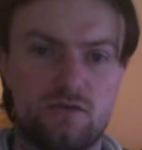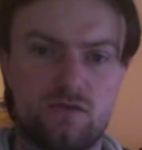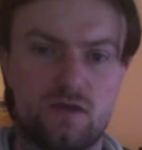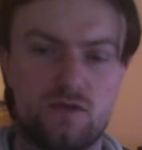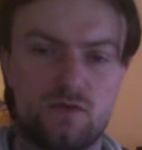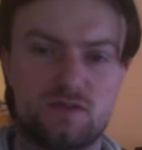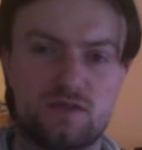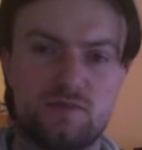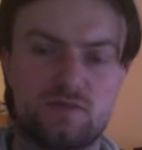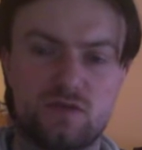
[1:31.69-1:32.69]
followers
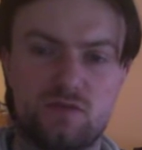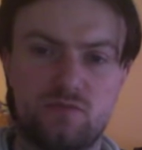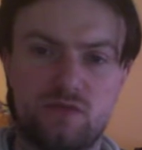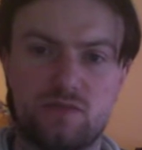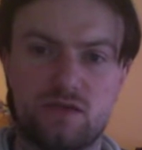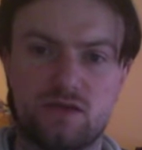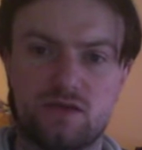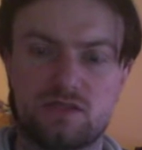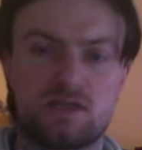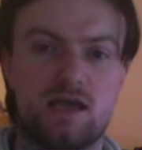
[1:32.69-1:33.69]
that certain beat
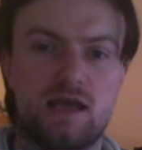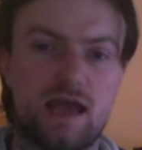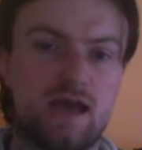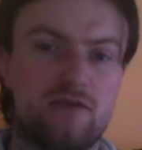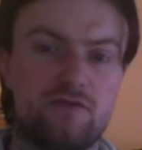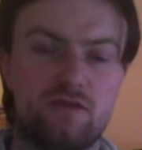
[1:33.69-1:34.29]
makers have.